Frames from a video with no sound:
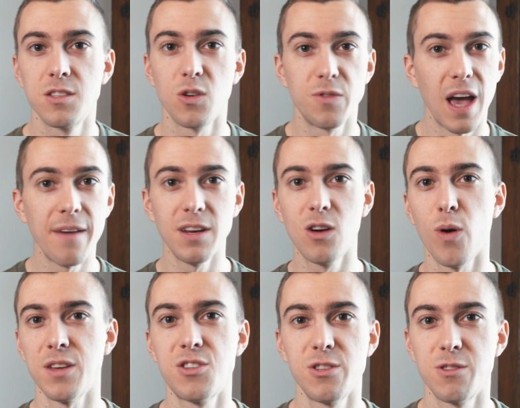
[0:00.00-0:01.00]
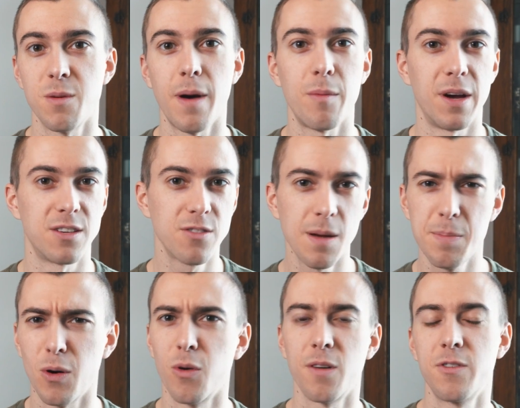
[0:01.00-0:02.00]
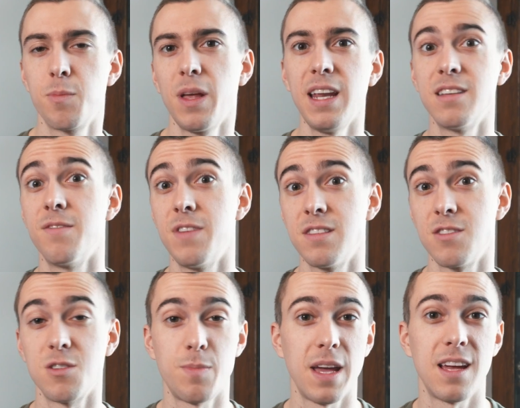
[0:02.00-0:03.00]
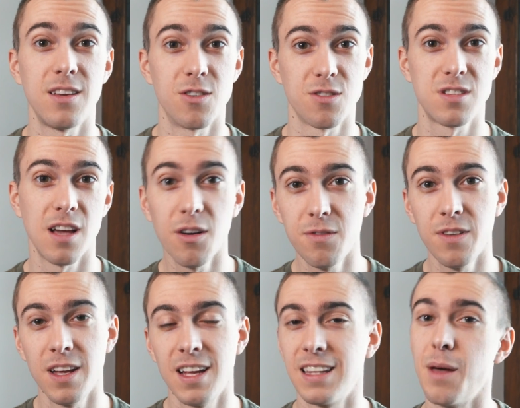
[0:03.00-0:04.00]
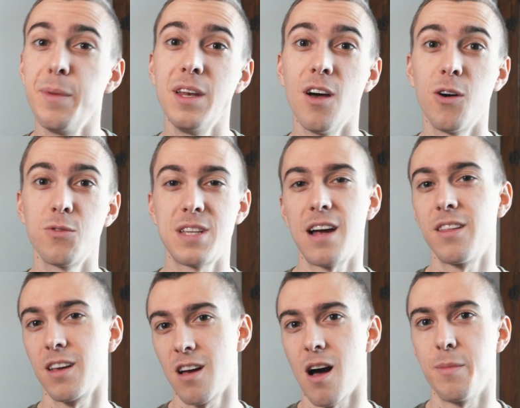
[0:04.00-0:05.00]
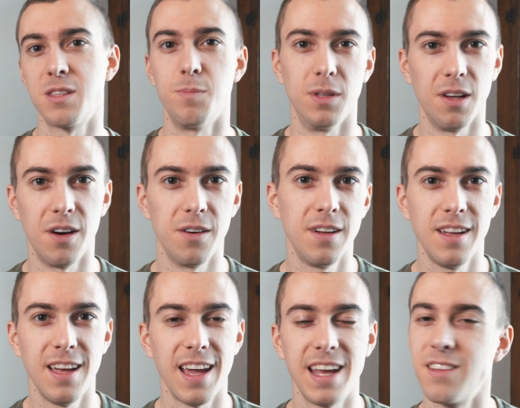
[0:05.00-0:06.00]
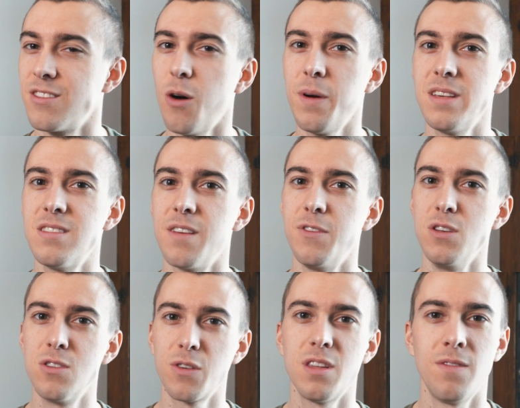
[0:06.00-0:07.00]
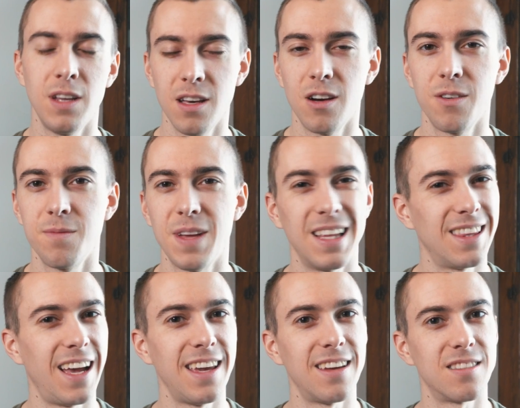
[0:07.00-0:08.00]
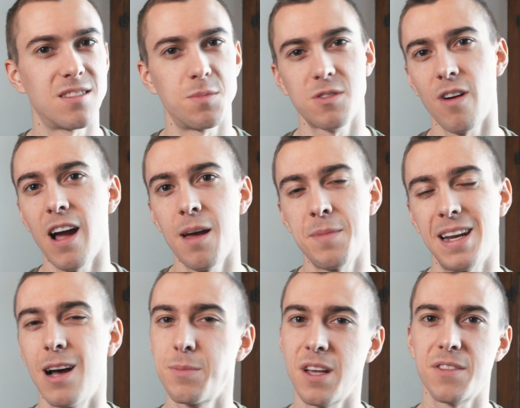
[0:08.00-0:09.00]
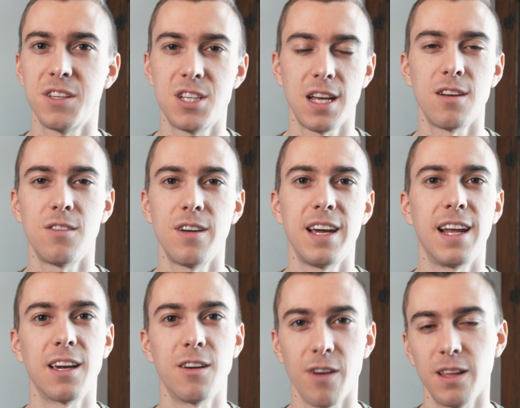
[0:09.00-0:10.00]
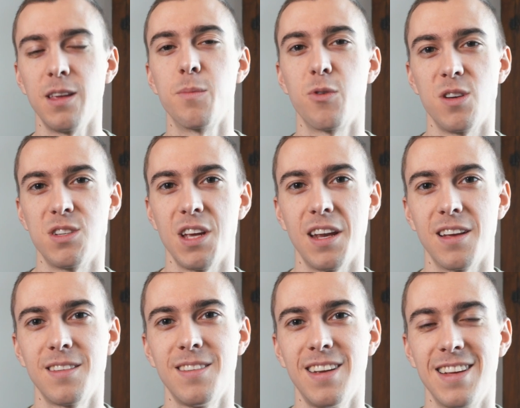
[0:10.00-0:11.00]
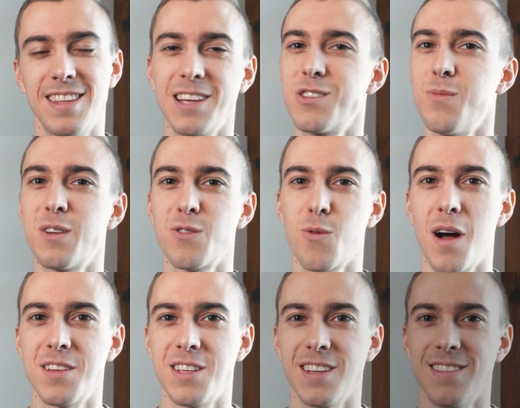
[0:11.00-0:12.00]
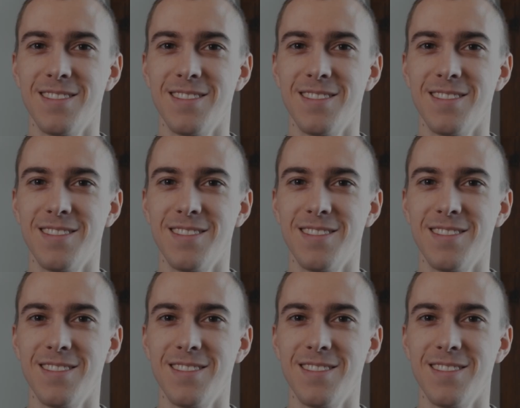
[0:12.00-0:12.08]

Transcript: So if you have any questions about my trip, or if you're planning to visit Japan yourself, let me know down in the comments below. And as always, if you enjoyed the video, hit like and subscribe. It helps out the channel and I greatly appreciate it. Thanks so much for watching.